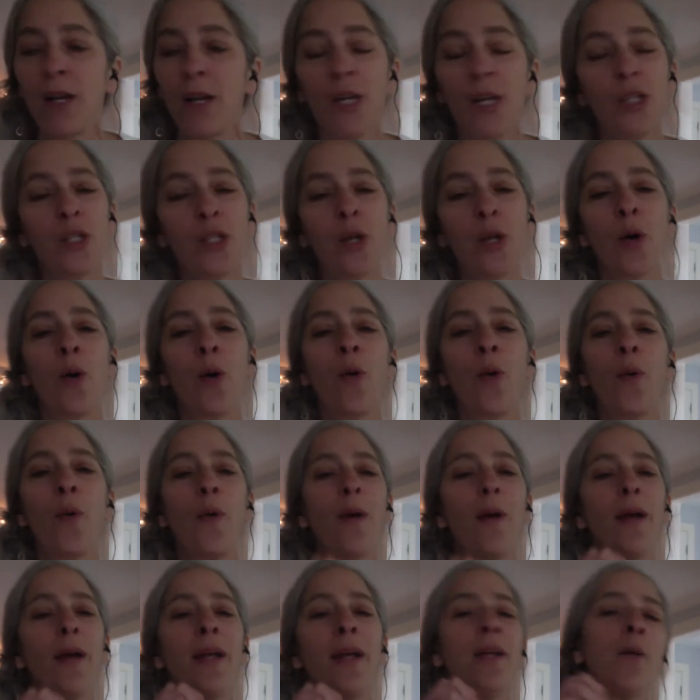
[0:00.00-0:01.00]
So
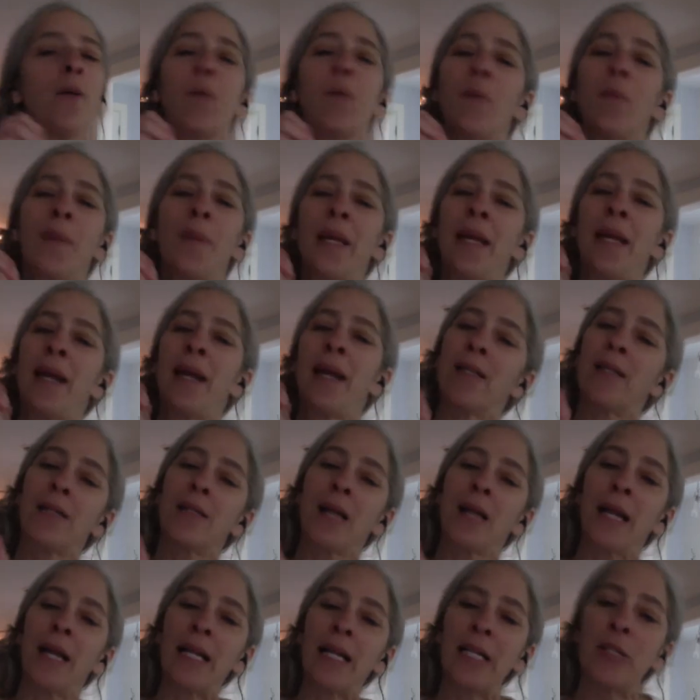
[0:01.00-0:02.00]
it'll be
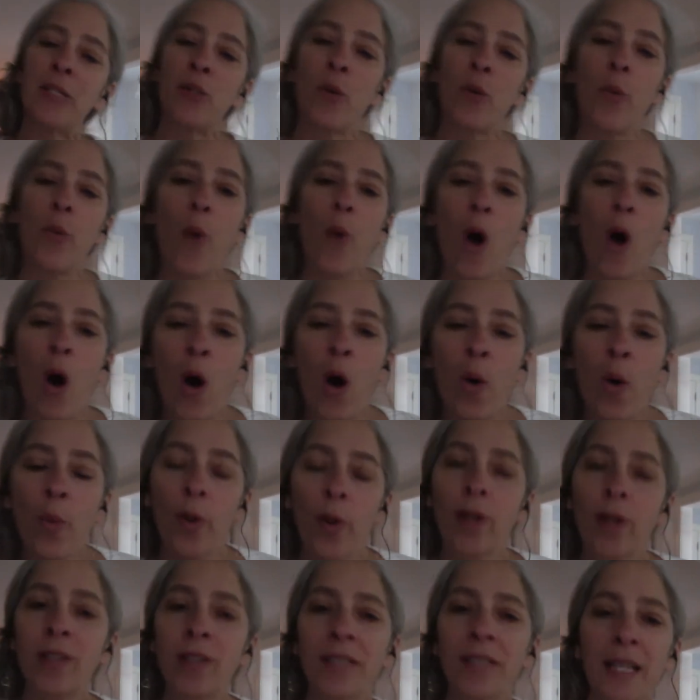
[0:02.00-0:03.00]
exciting to all
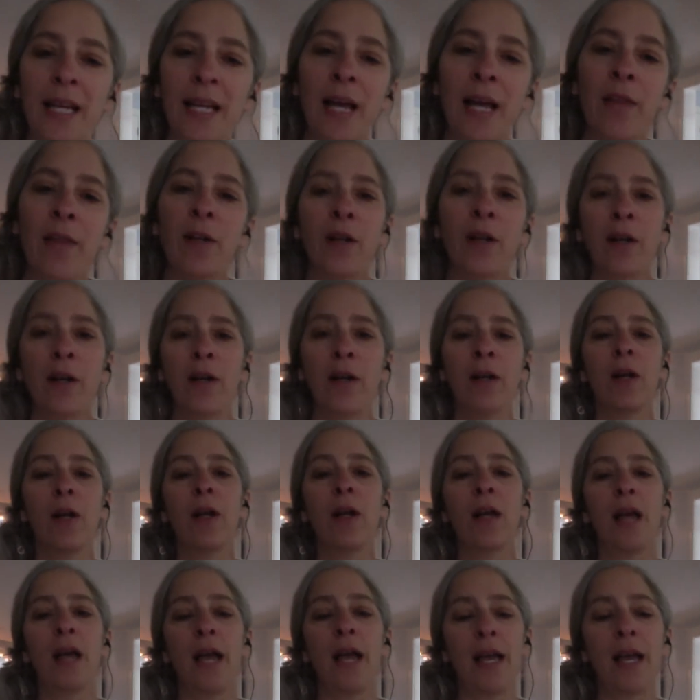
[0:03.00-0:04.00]
work together
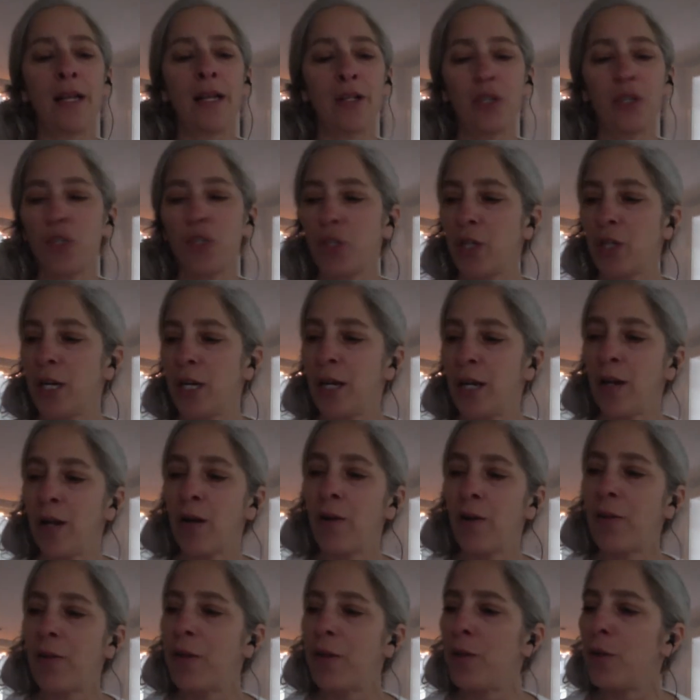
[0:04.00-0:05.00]
and
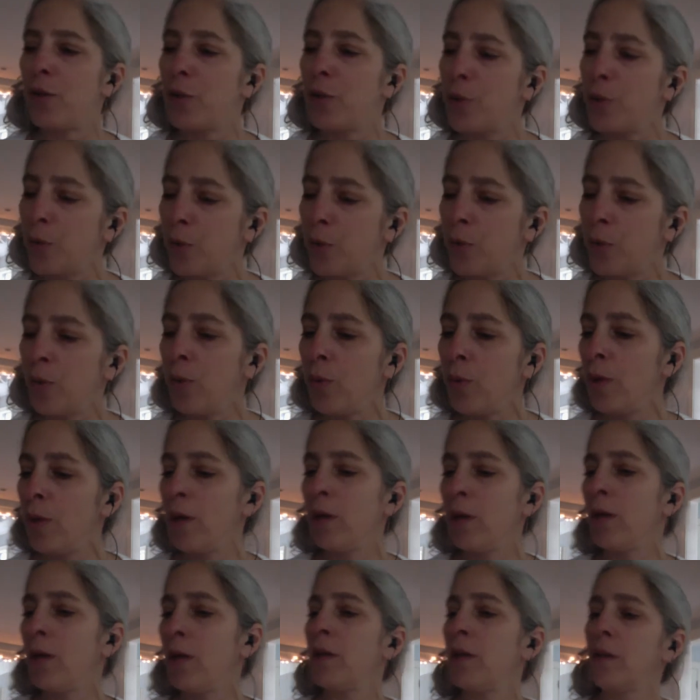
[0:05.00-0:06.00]
share the new,
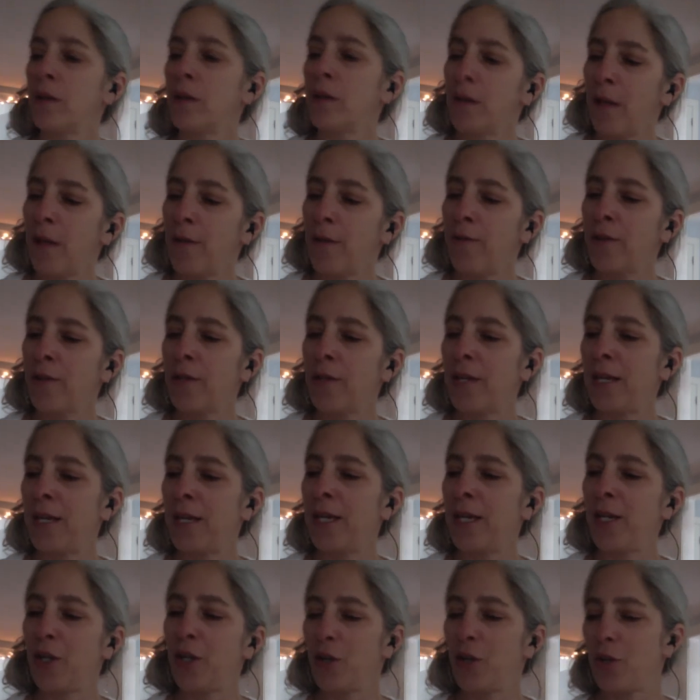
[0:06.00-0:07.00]

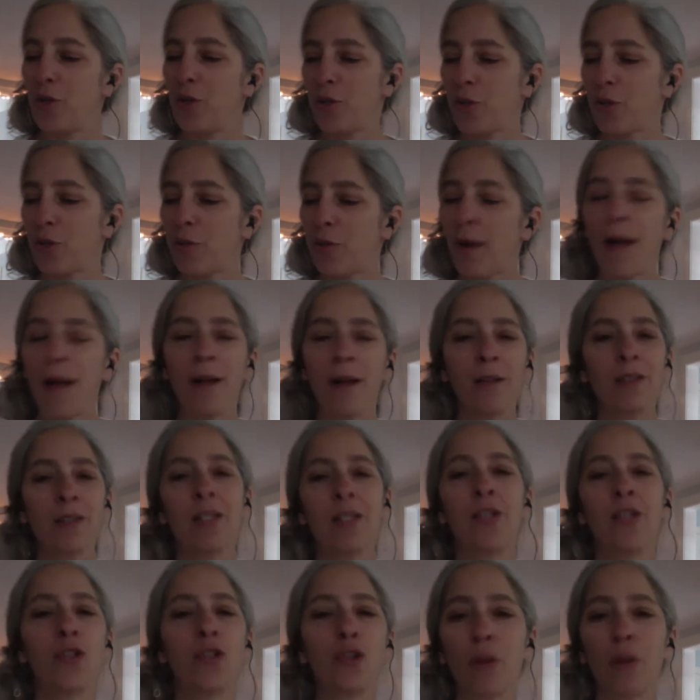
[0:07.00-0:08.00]
lovely trials
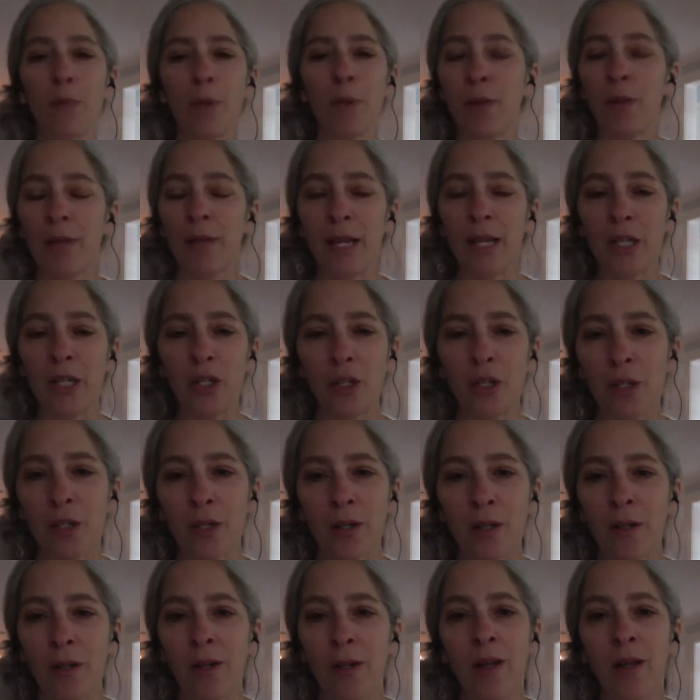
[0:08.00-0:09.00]
and
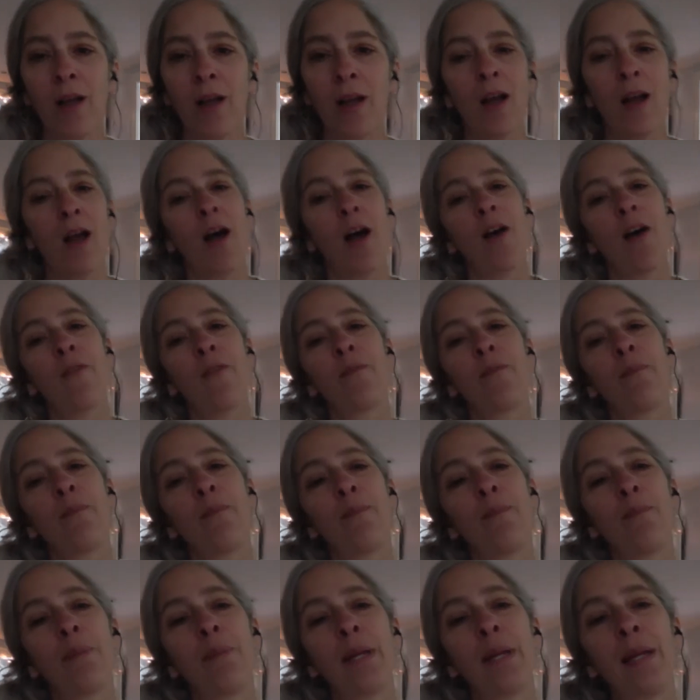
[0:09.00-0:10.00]
tribulation of
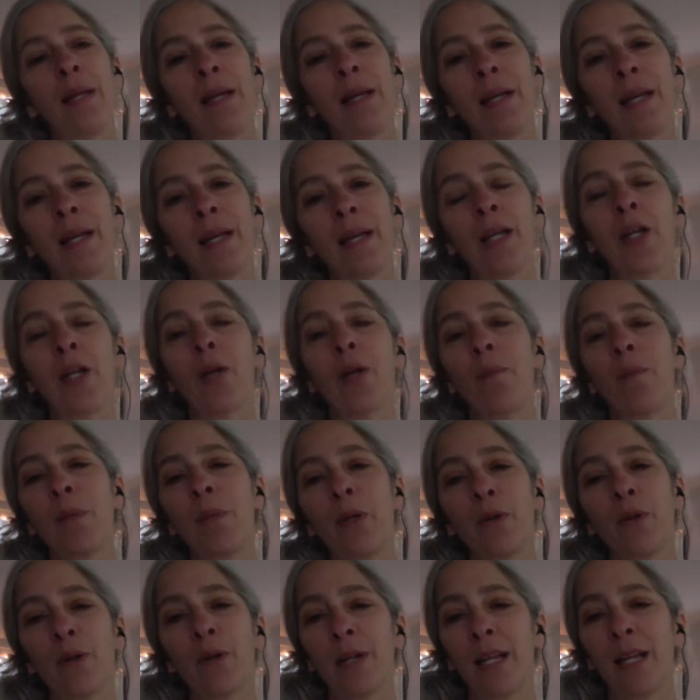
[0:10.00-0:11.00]
being in
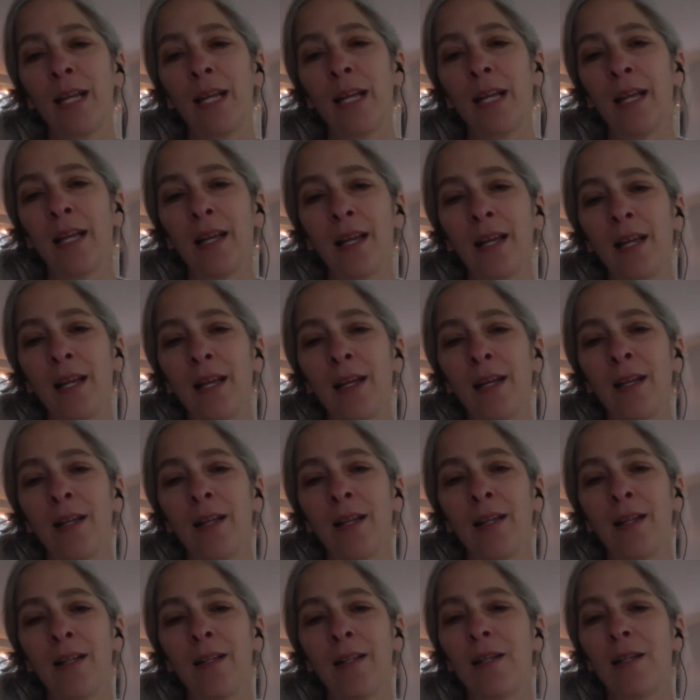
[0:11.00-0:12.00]
community
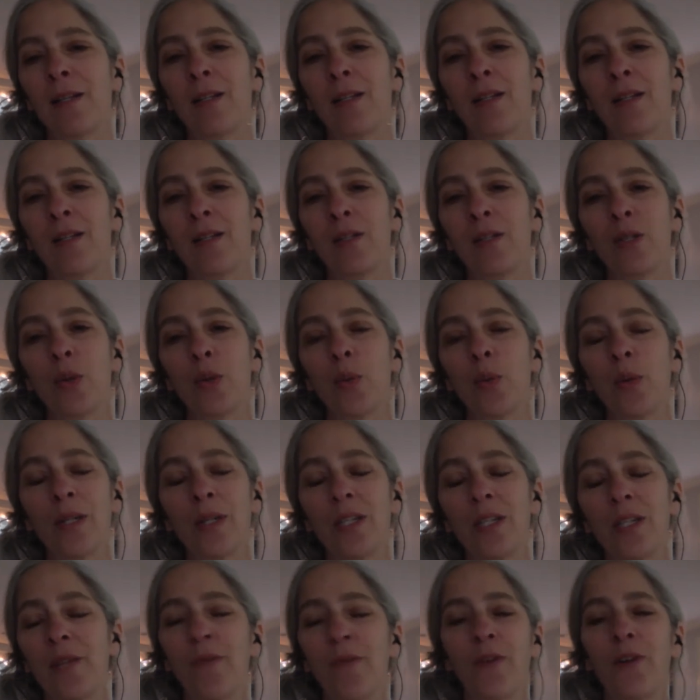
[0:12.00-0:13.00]
in the
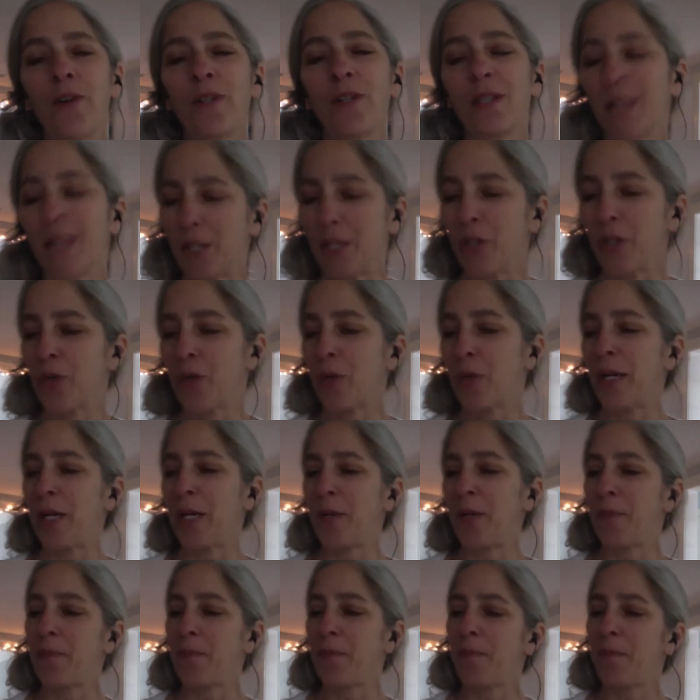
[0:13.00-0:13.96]
21st century.